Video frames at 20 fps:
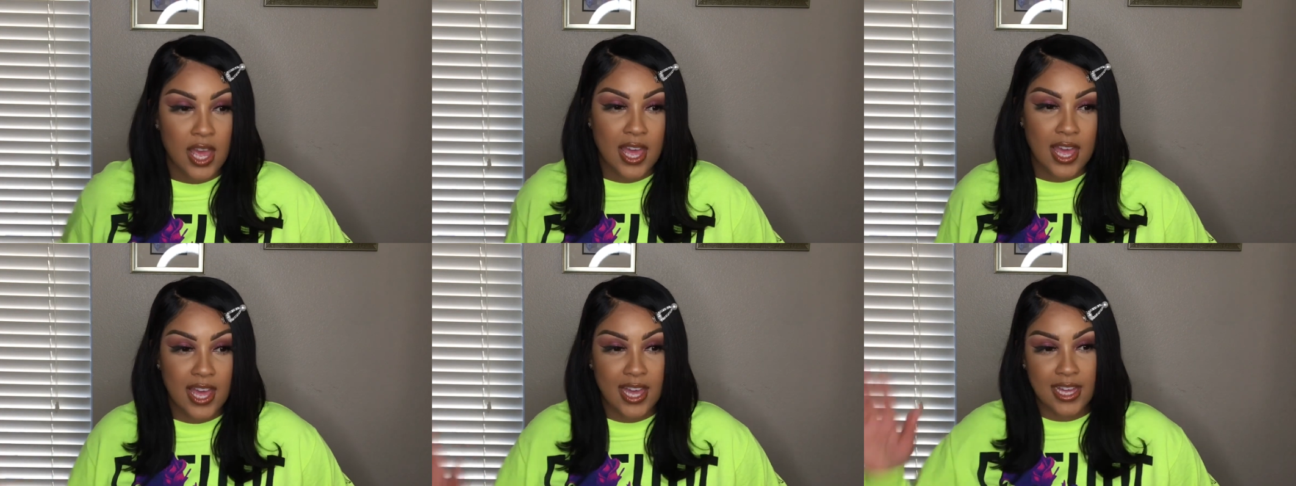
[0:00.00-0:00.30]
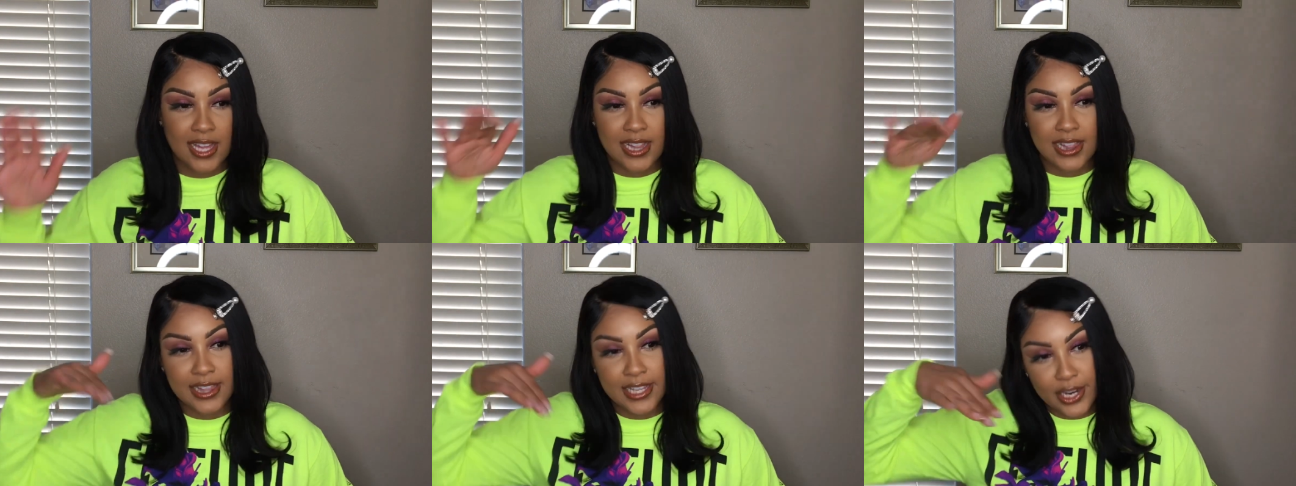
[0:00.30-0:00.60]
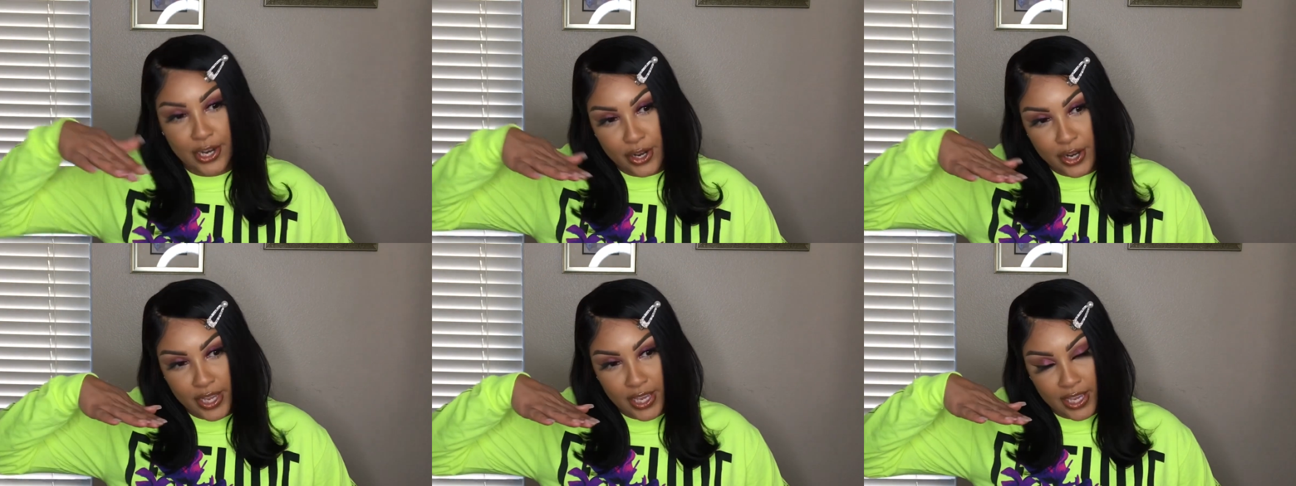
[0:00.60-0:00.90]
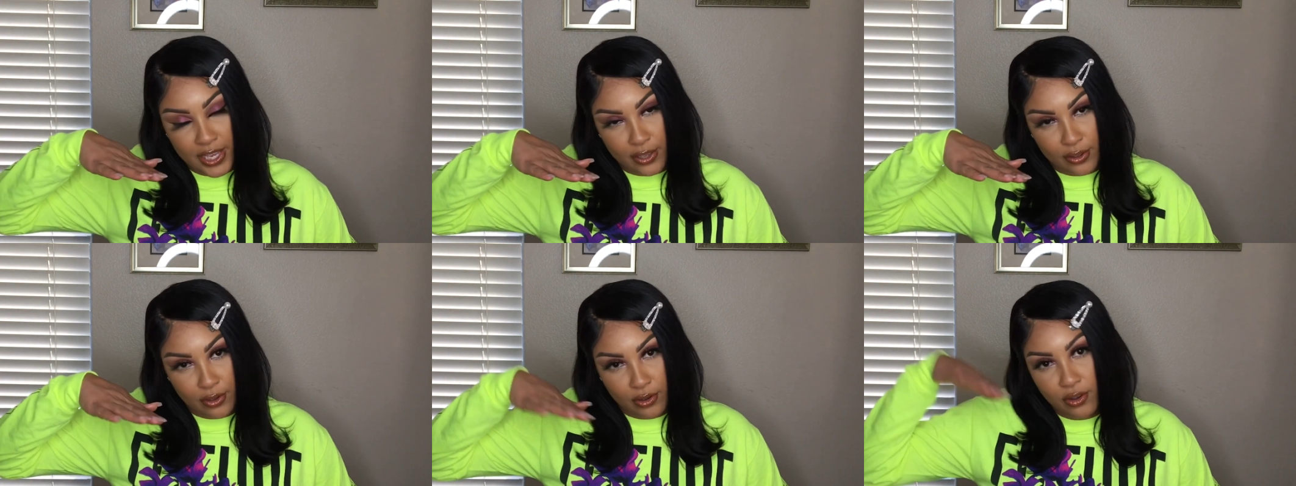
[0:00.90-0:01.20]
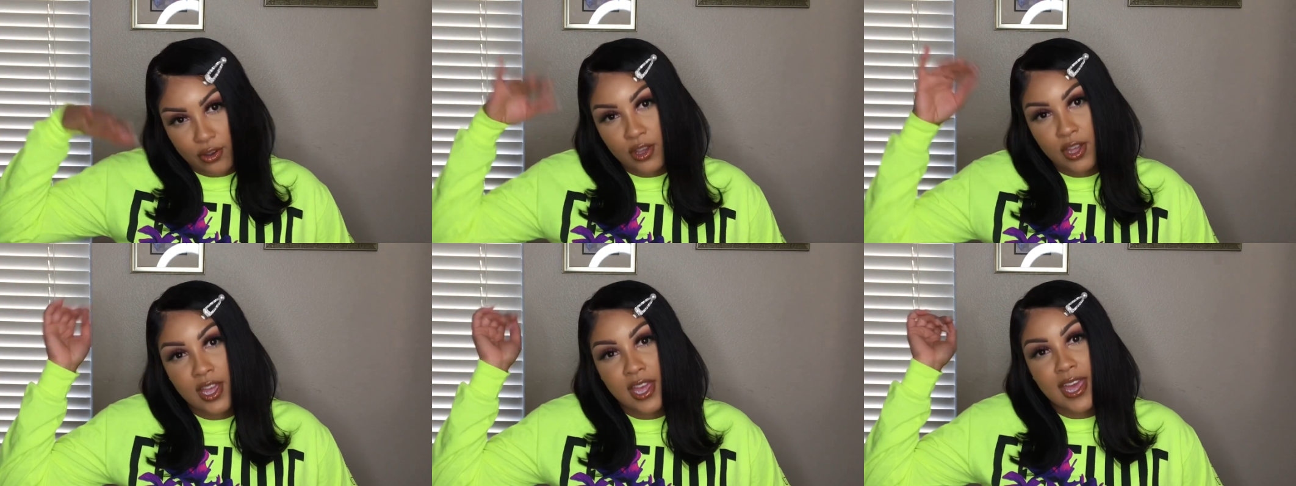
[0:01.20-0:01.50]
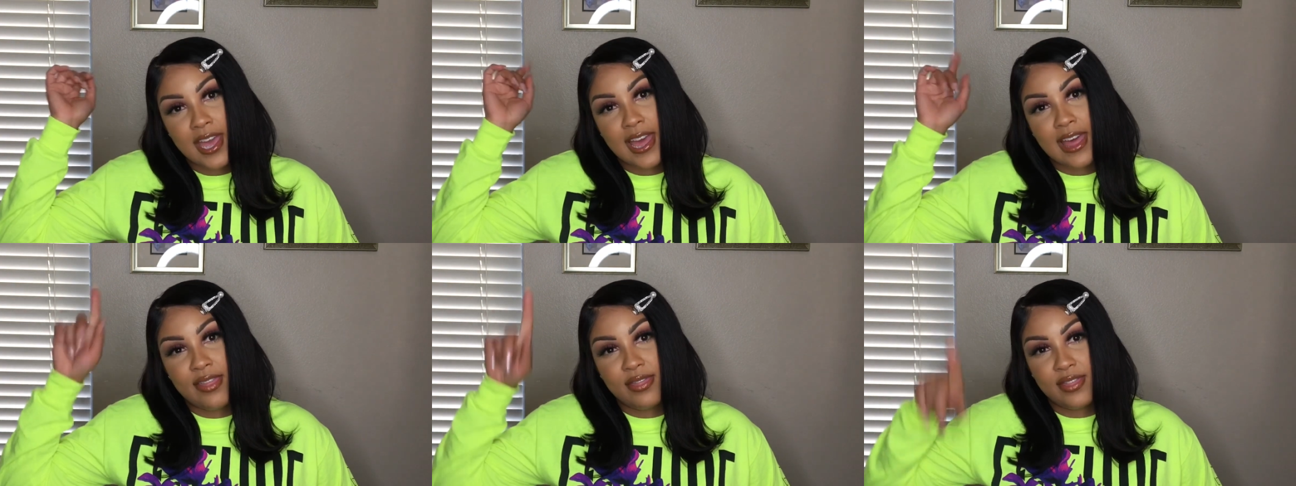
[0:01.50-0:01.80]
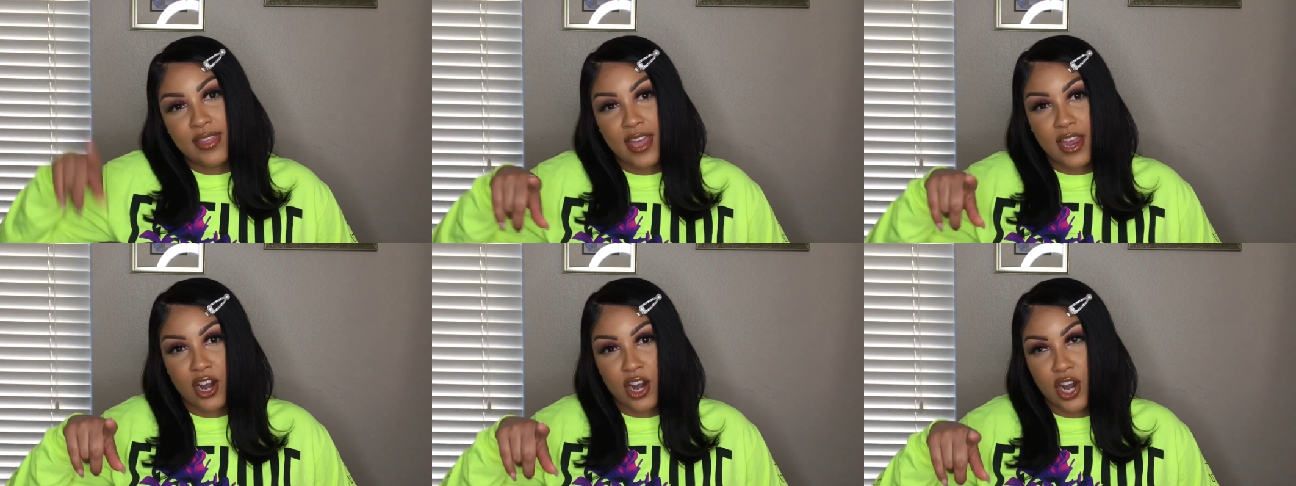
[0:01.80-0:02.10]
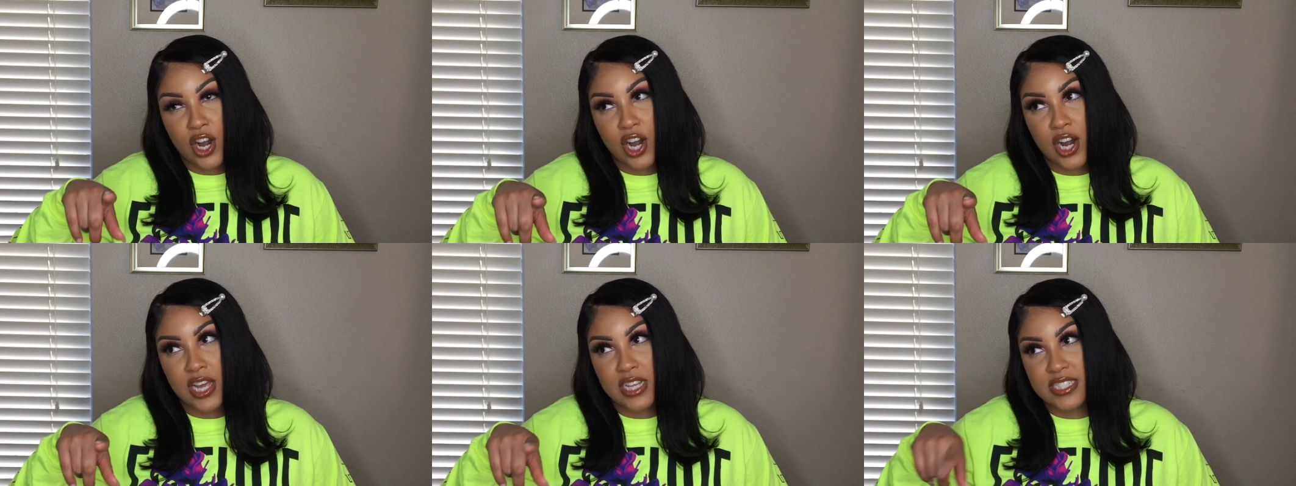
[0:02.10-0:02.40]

a clear heel, and they're